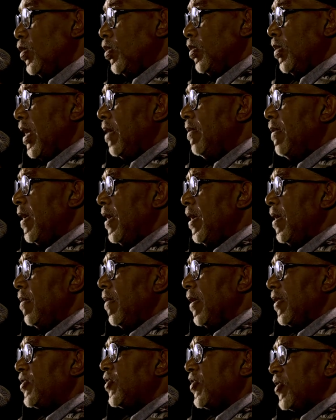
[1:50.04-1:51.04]
maybe
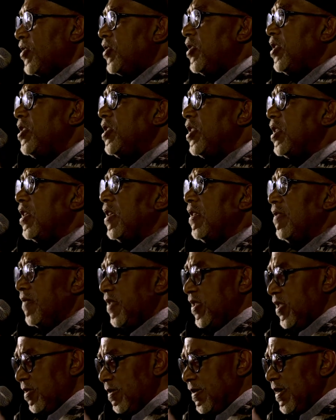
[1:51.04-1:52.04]
strategic
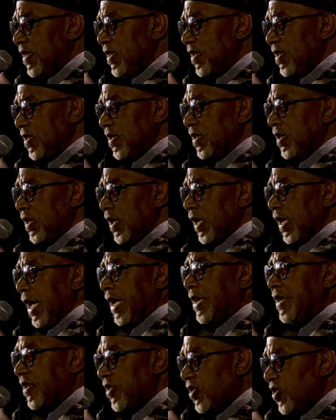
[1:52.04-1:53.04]
investments
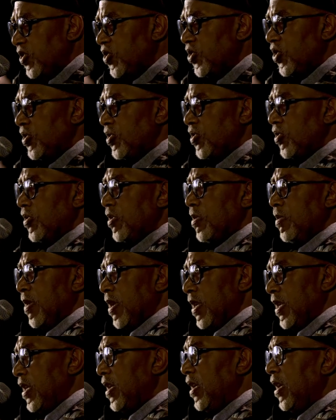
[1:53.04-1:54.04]
and decisions on the
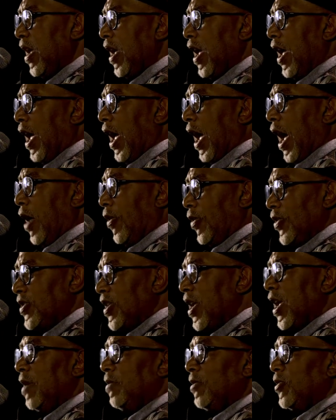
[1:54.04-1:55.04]
money, I
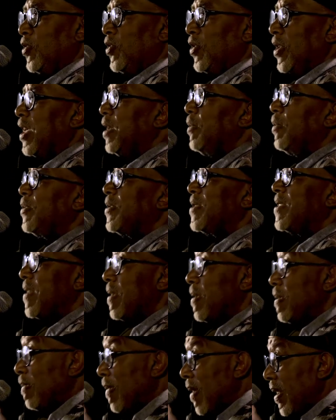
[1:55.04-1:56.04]
was able to keep
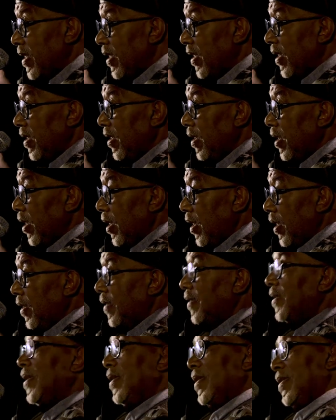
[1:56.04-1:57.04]
some money.
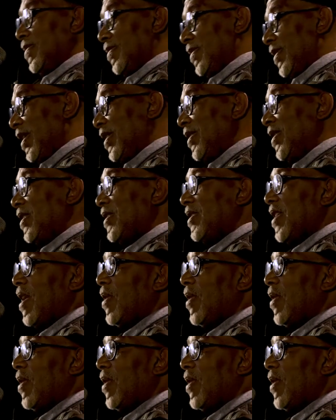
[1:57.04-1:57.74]
And that's